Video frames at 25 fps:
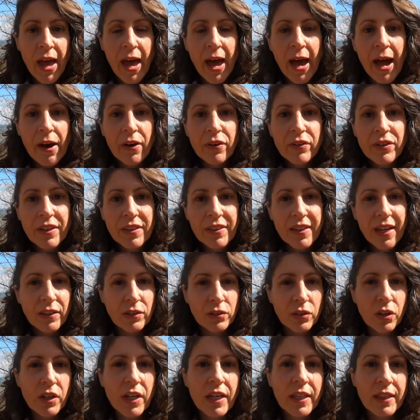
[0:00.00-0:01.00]
How did that
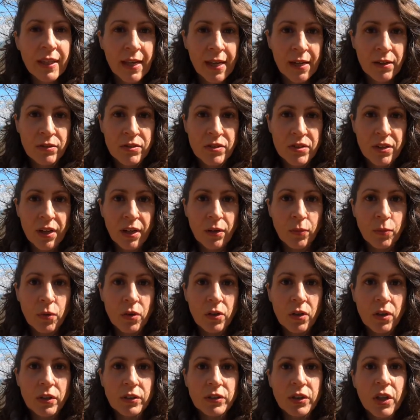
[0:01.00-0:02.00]
look in the outside
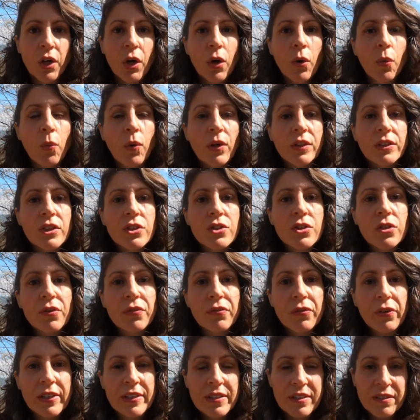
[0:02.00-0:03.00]
world? What did your
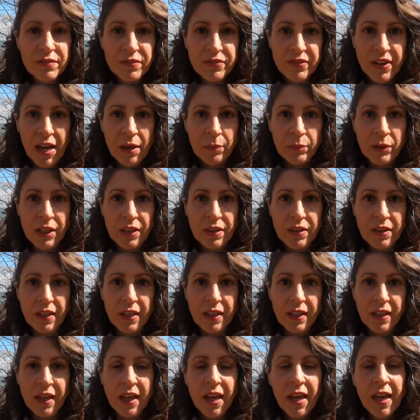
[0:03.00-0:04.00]
friends and family
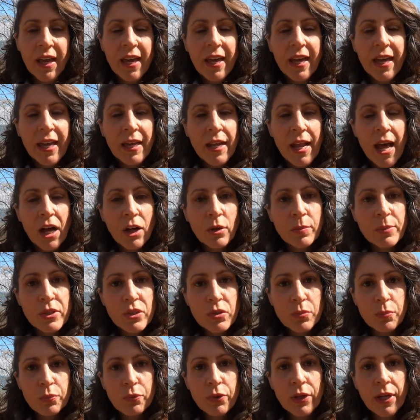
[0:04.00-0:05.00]
think? It helps
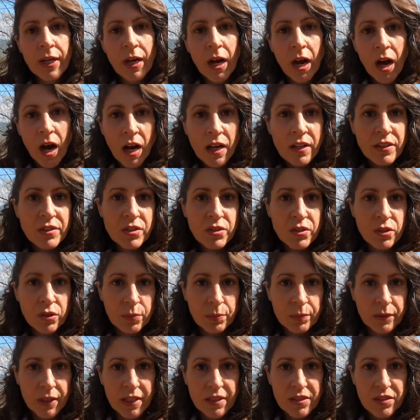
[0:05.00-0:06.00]
to bring us to a
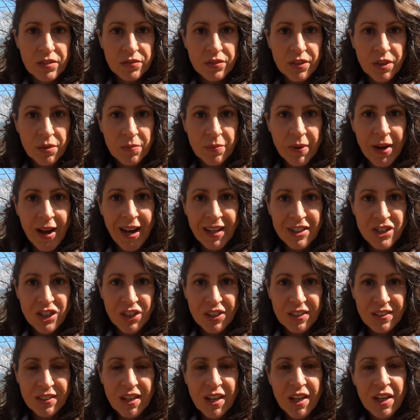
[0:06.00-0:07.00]
place of
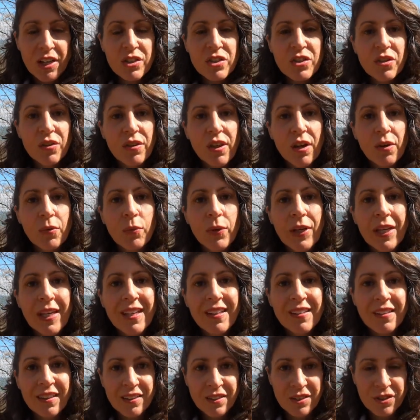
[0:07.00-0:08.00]
compassion so that we
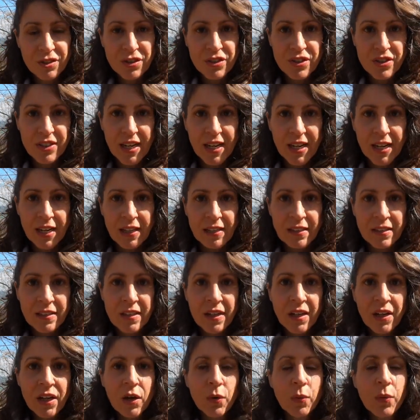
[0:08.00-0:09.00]
can understand
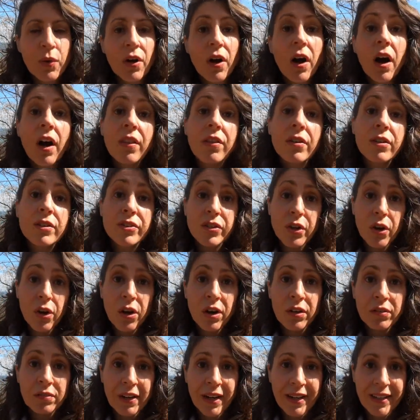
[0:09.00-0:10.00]
where others
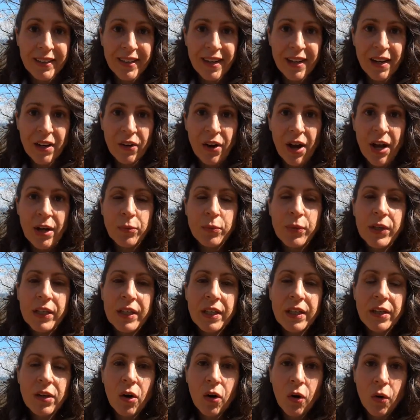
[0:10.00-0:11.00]
are right now, and we
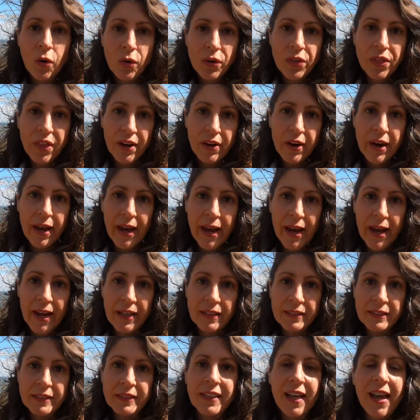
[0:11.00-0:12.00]
can hold their
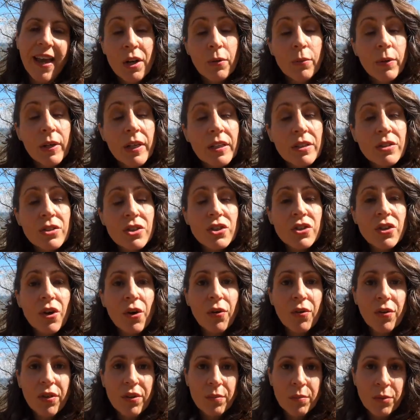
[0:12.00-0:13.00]
hands. We can
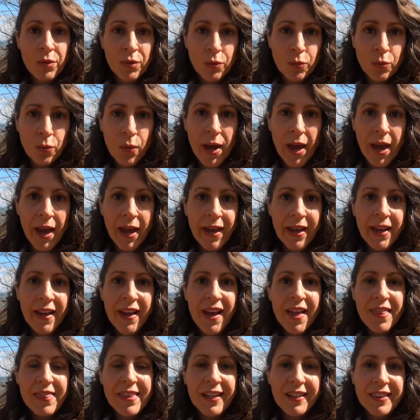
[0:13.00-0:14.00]
show them the way,
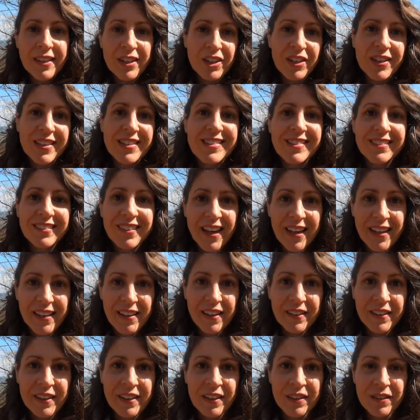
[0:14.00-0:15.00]
that there is light
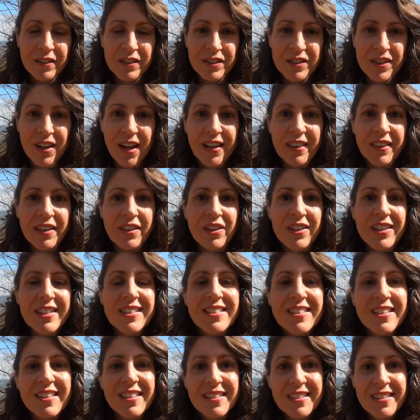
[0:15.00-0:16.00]
on the other side. There
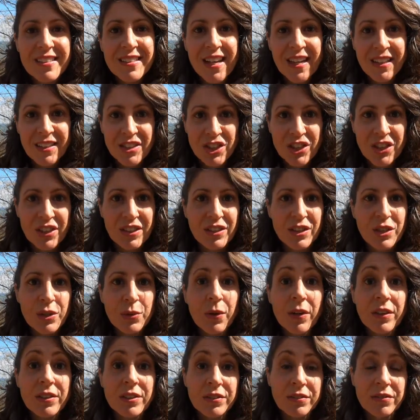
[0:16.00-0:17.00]
is connection to
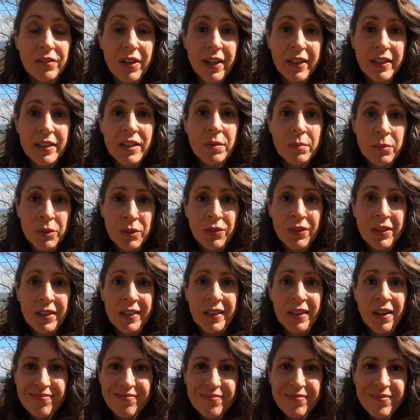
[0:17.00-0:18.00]
our divine
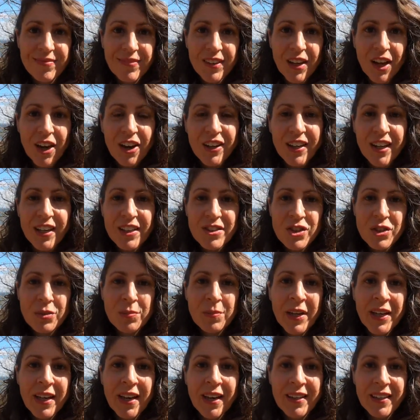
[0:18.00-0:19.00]
community. Archangel
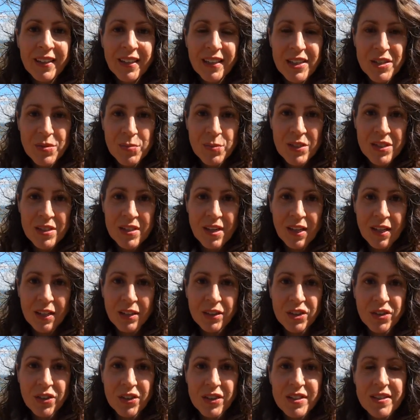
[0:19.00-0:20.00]
Michael has been saying
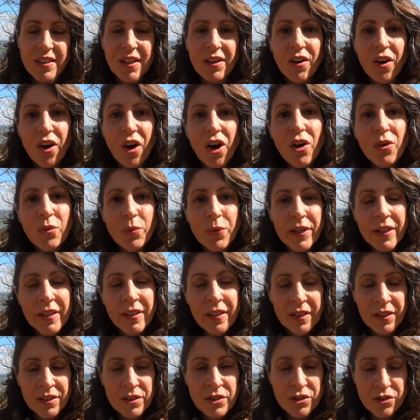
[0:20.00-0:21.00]
to us that all we
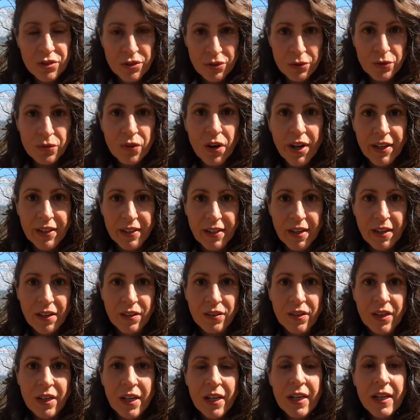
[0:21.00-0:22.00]
need to do right
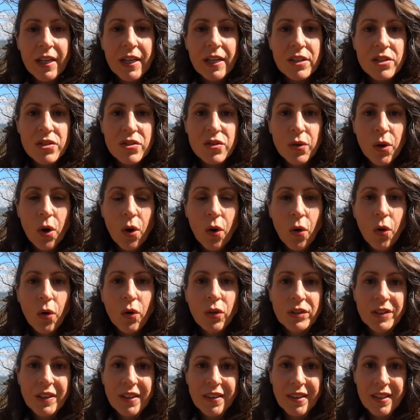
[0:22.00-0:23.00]
now is to
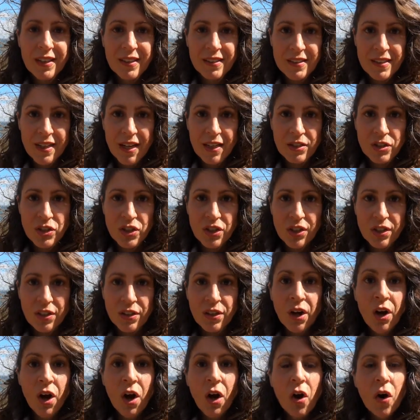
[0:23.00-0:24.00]
hold the
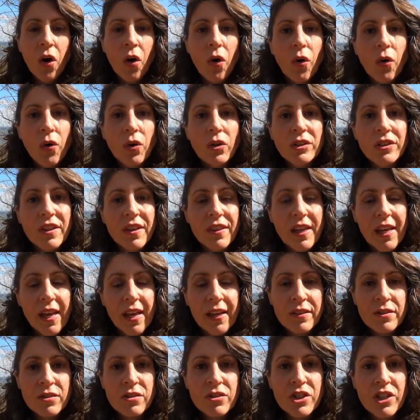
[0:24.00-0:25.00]
intention, hold the
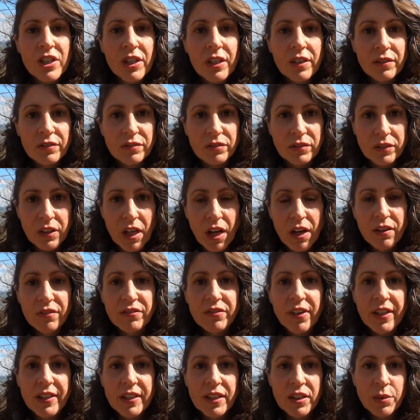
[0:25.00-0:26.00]
energy of love
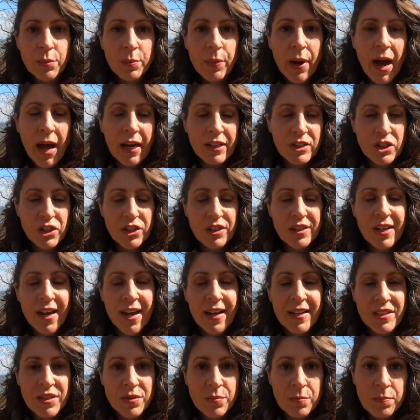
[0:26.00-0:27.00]
and compassion
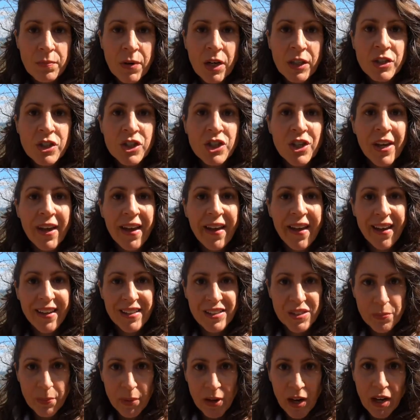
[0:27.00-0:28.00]
as much
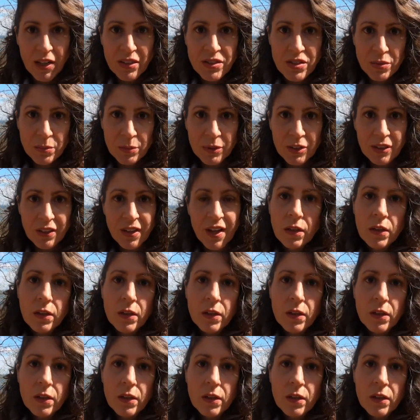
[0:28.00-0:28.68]
as possible.